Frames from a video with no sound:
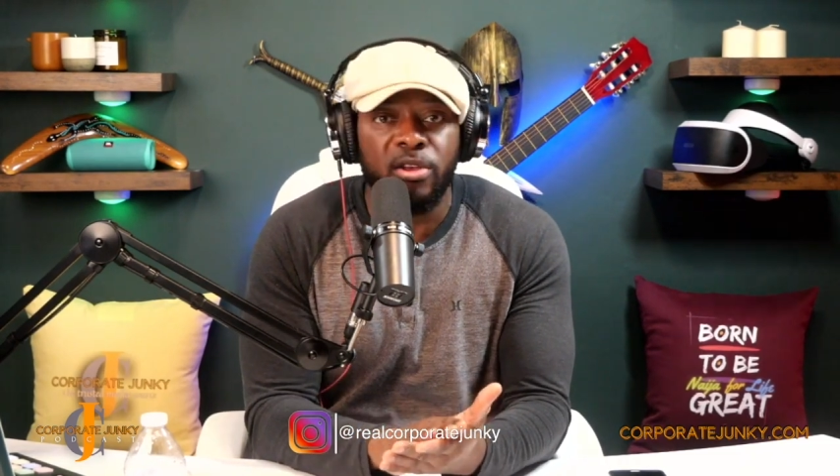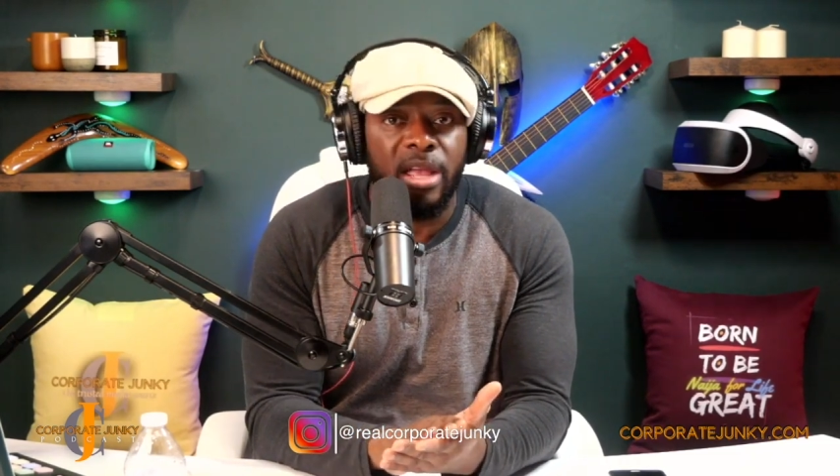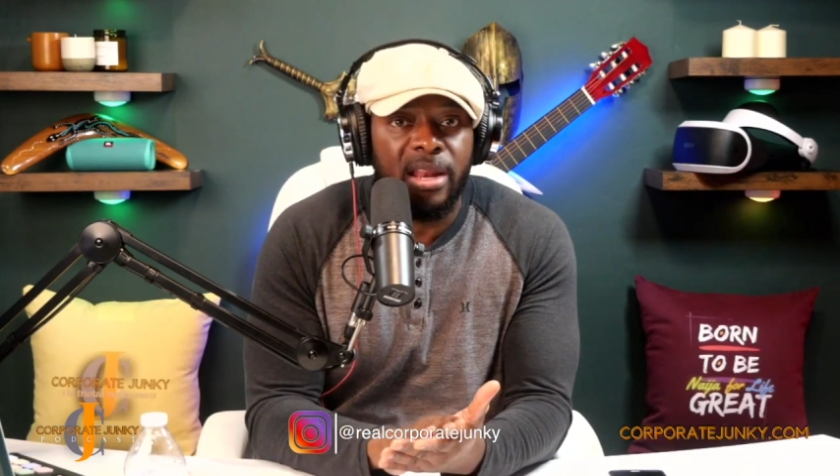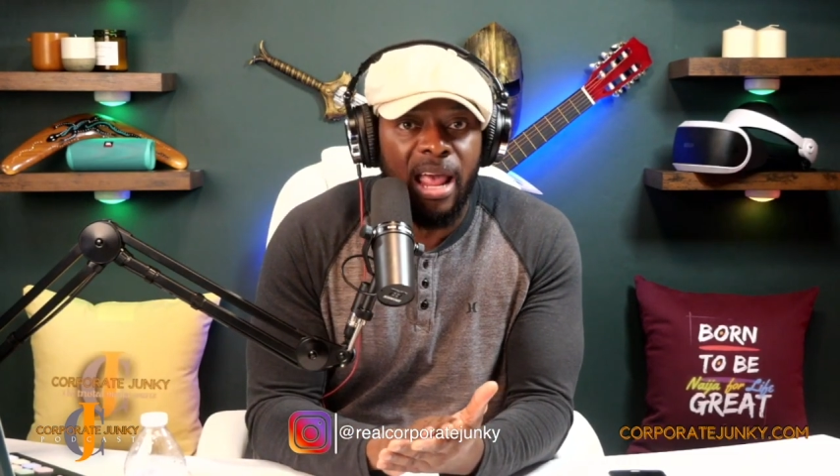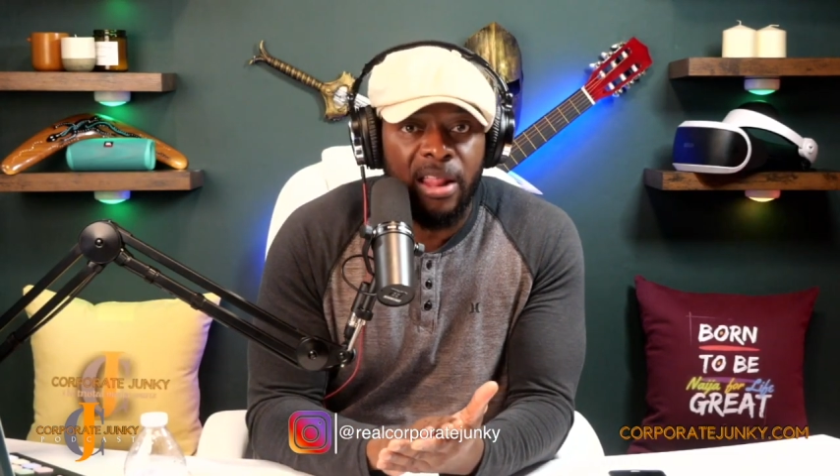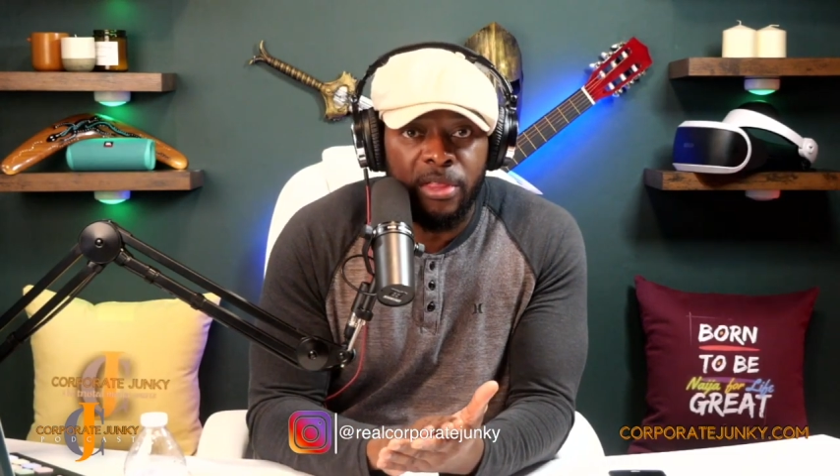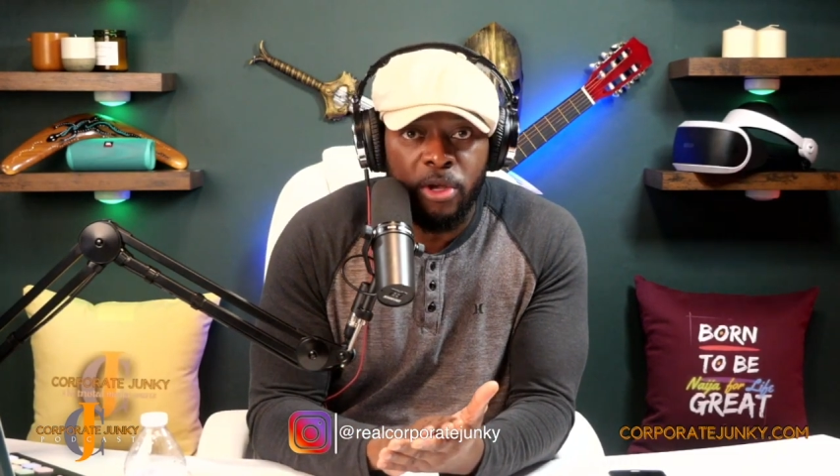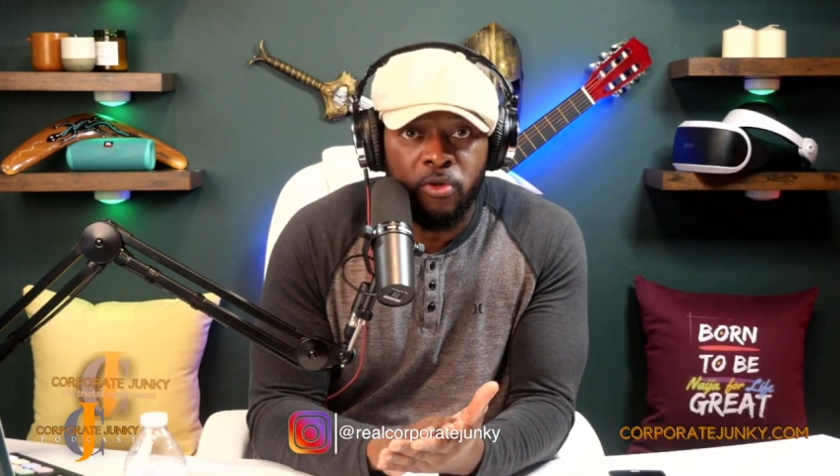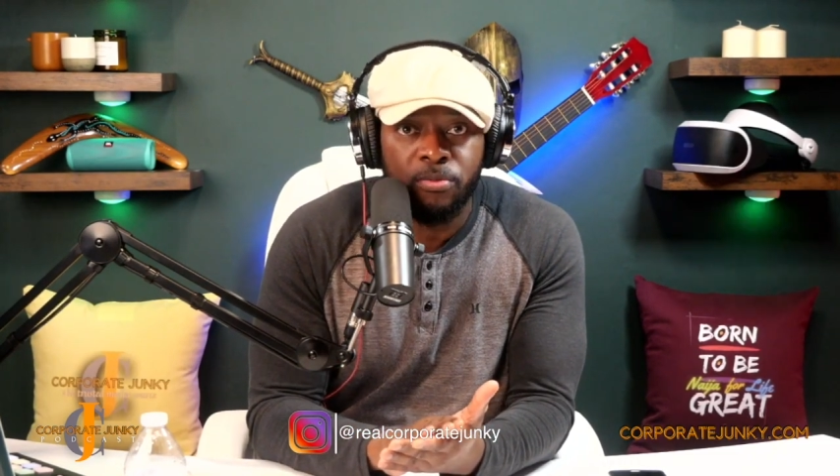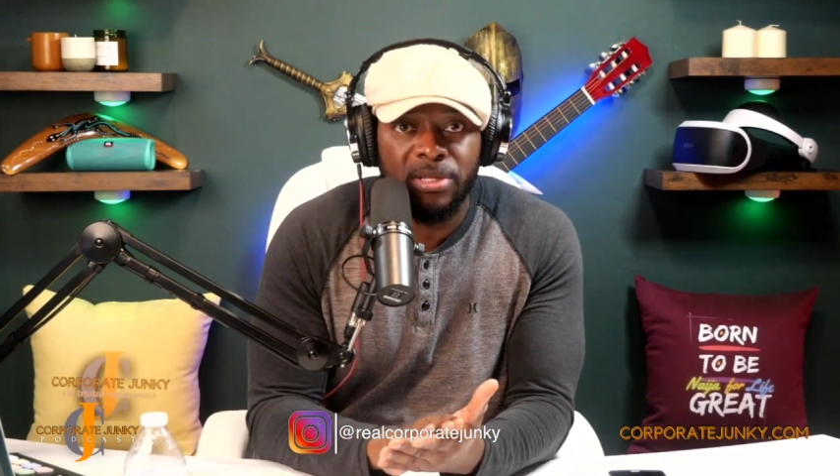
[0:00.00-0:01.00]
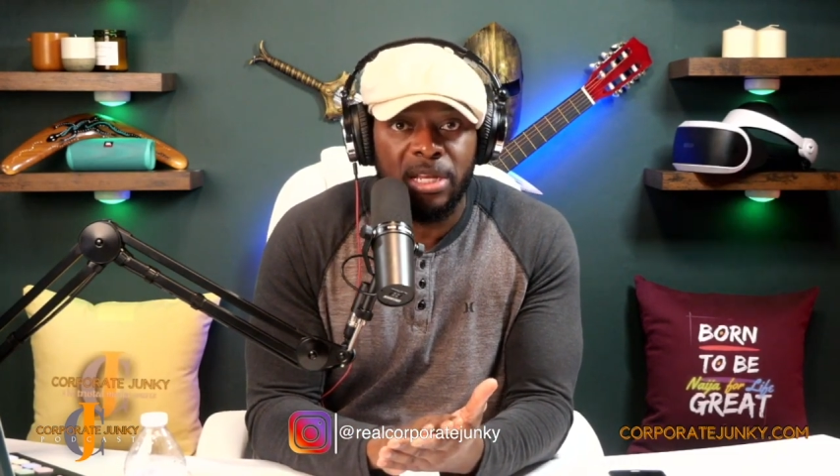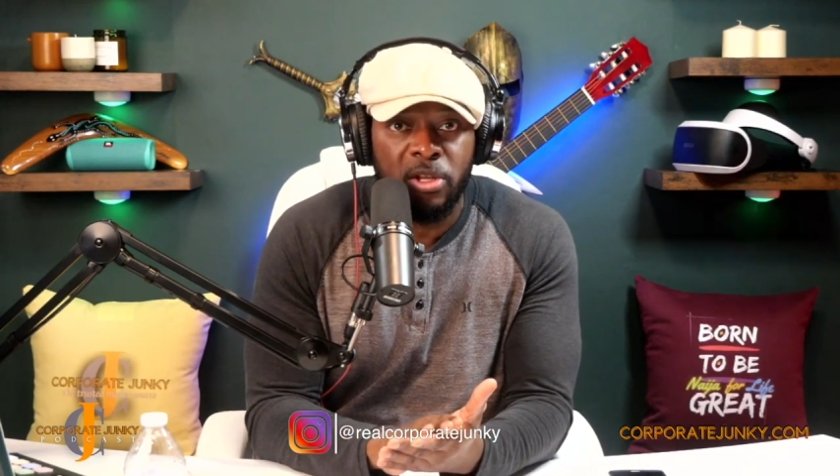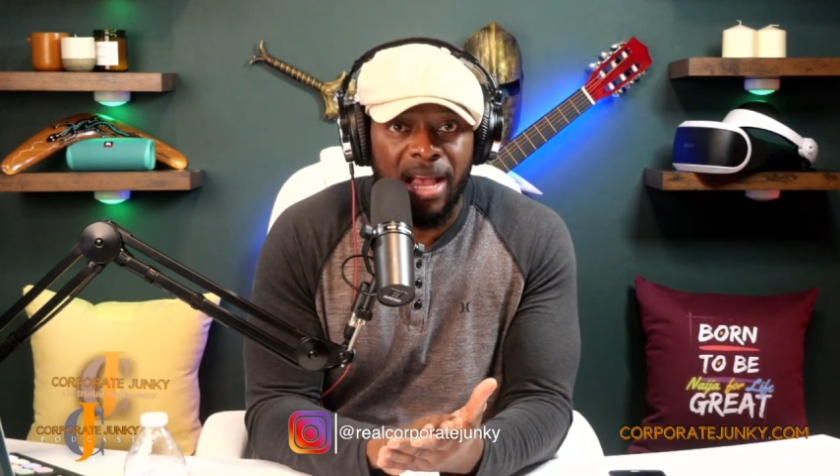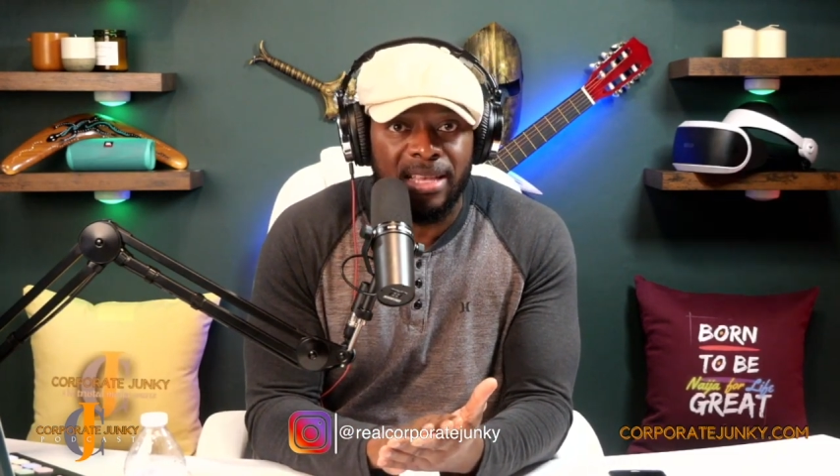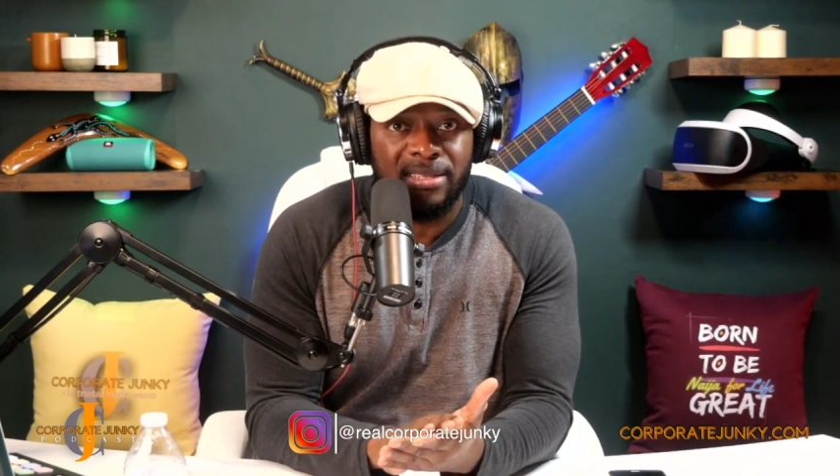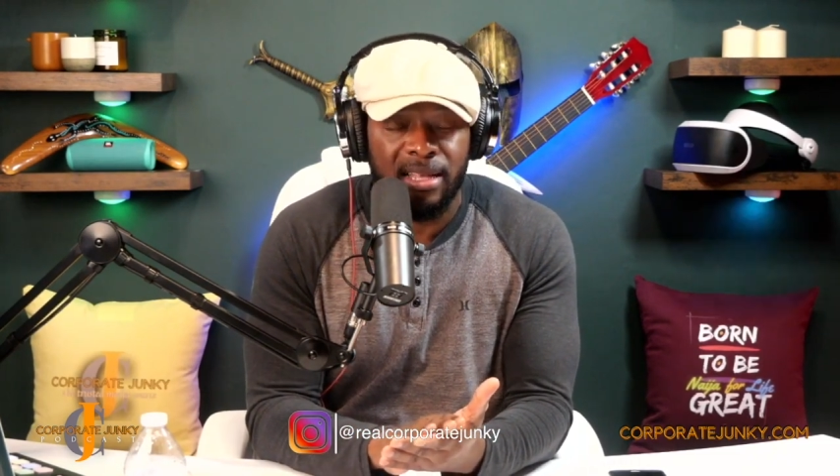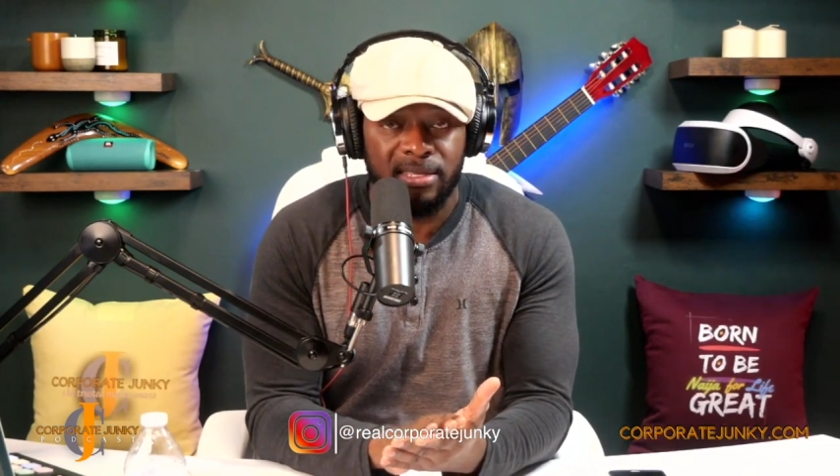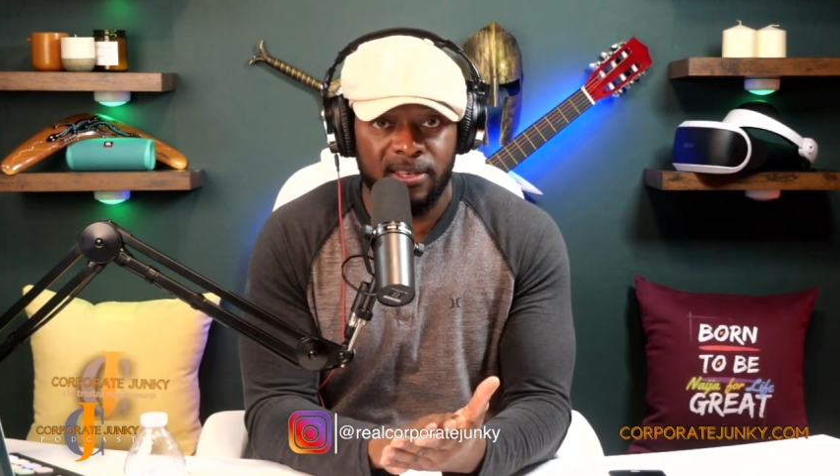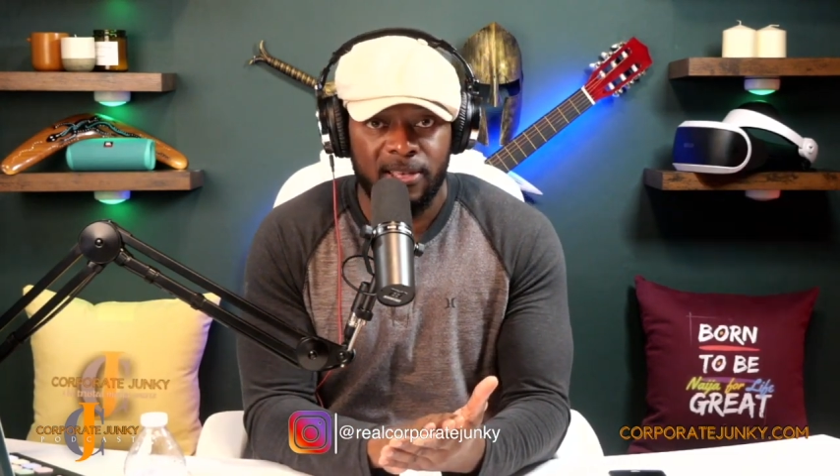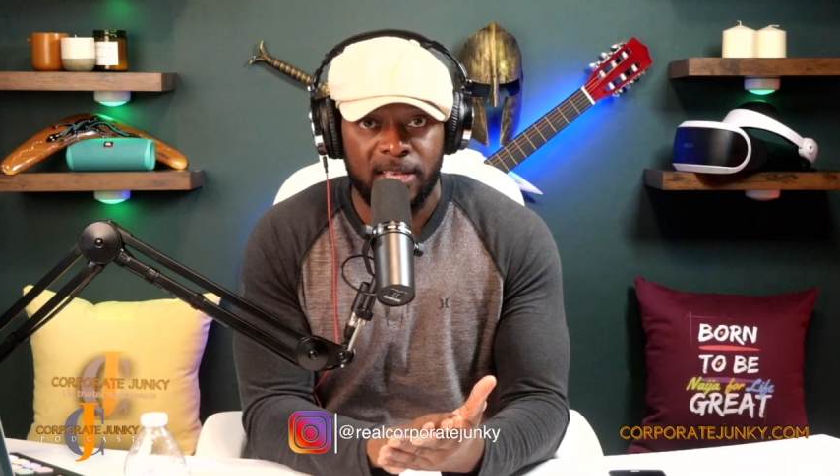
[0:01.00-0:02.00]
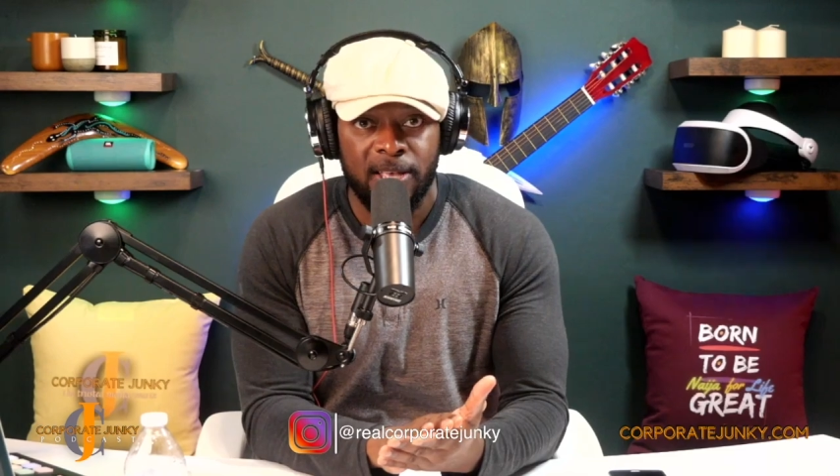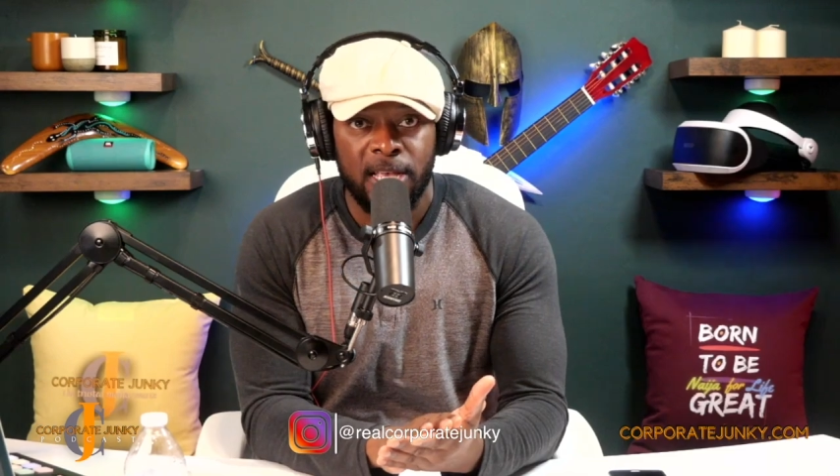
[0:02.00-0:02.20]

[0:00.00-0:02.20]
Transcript: educated ethnic groups in the United States,